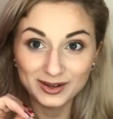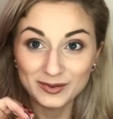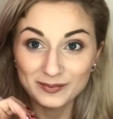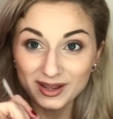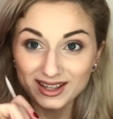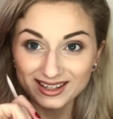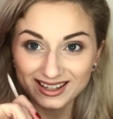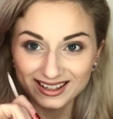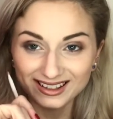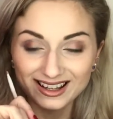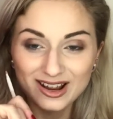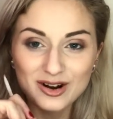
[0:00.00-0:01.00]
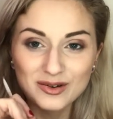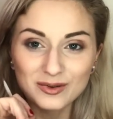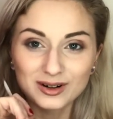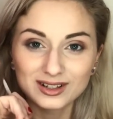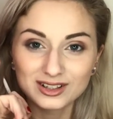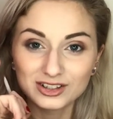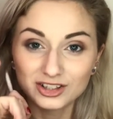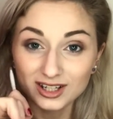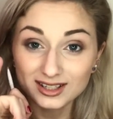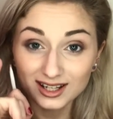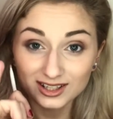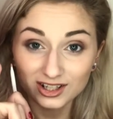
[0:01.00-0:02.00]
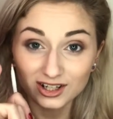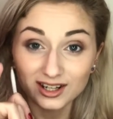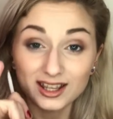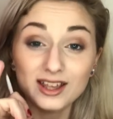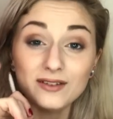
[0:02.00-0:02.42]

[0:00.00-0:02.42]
Your pinky works just as good,